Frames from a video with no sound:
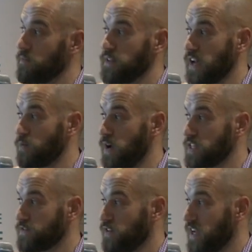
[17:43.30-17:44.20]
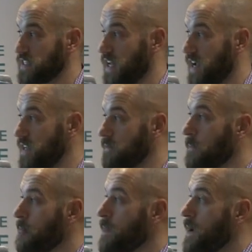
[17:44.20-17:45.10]
Likewise for anxiety.
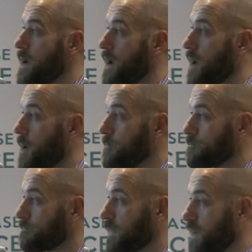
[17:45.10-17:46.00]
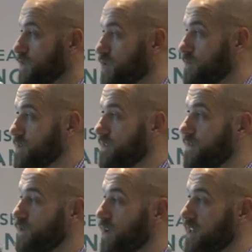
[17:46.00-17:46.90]
In terms
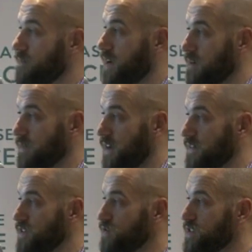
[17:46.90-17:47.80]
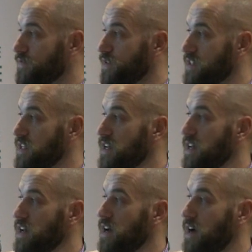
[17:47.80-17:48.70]
of, you look on the bottom left, these are different
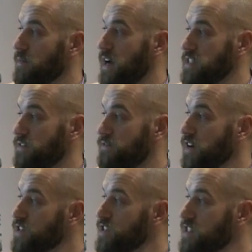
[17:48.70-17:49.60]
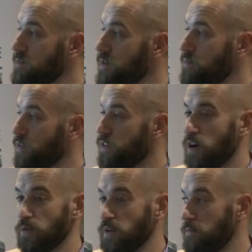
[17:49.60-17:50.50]
kinds of functions that people
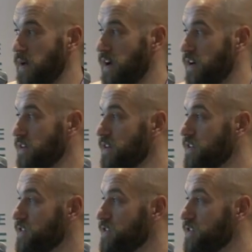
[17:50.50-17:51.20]
thought were impaired.